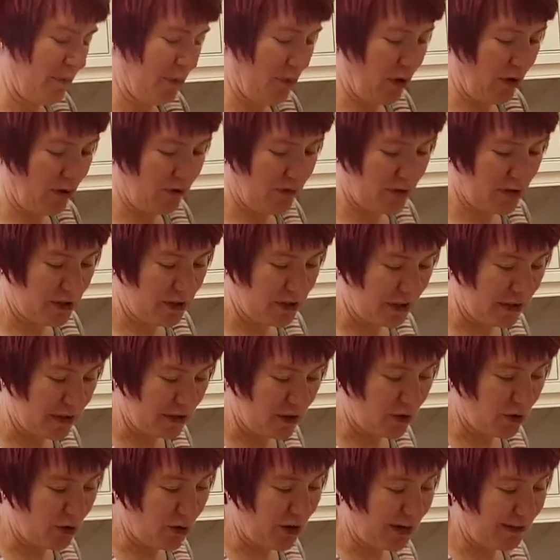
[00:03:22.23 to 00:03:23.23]
but obviously
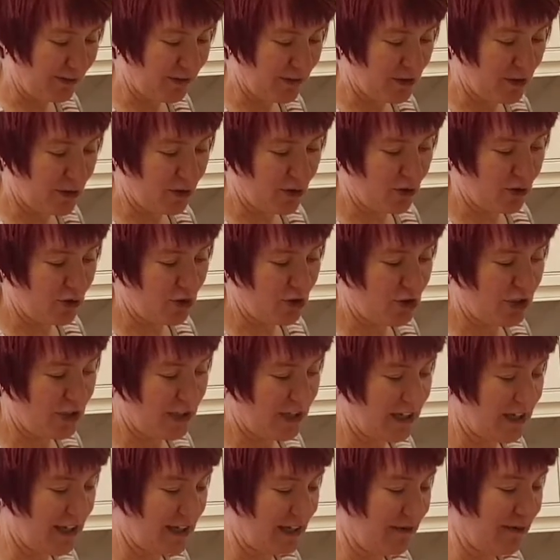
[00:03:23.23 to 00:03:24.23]
you don't have to use
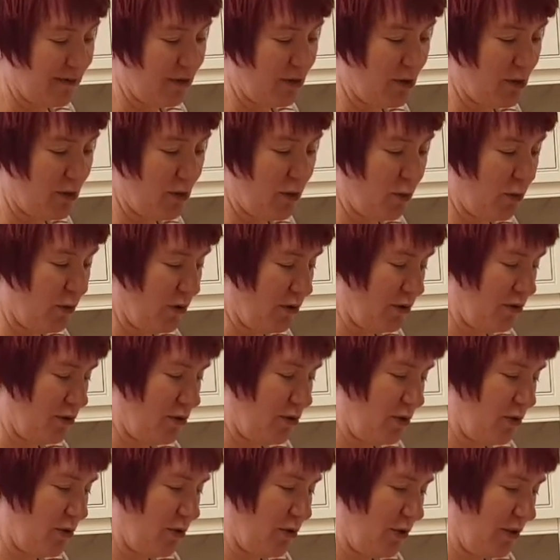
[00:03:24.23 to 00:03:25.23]
chicken if you don't
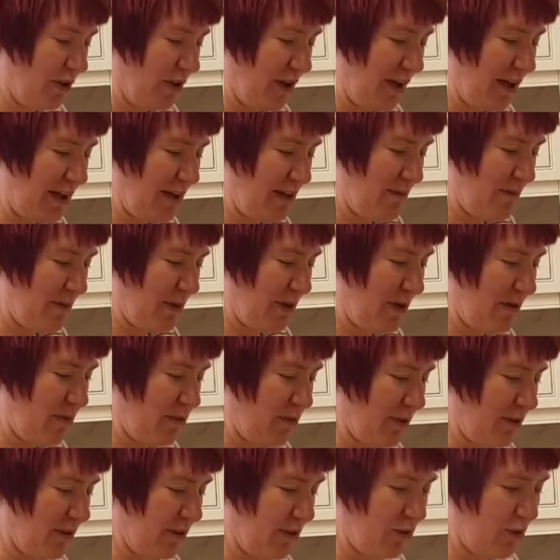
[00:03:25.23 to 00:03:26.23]
want to. Any
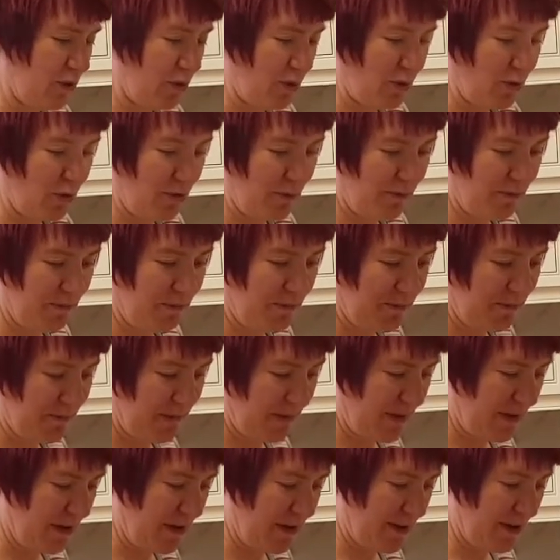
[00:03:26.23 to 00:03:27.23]
meat will do.
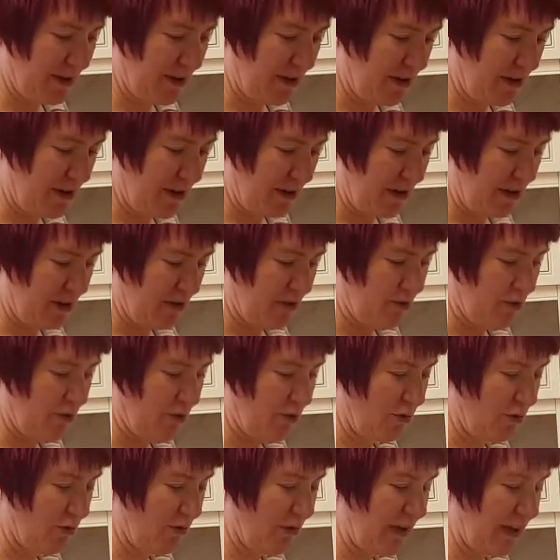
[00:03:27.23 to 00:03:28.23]
And don't